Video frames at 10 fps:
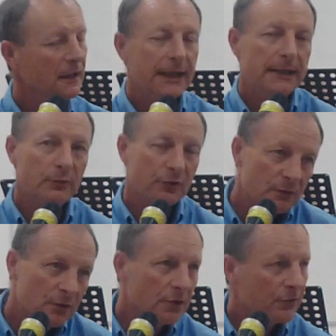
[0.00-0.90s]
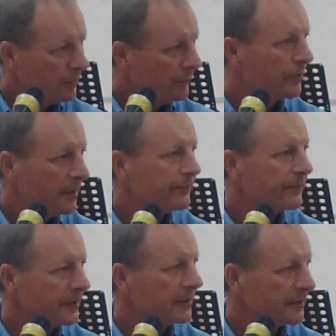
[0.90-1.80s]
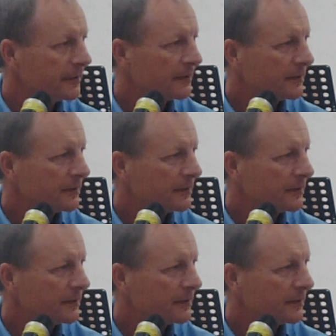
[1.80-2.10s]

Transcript: He was the ruler over everything.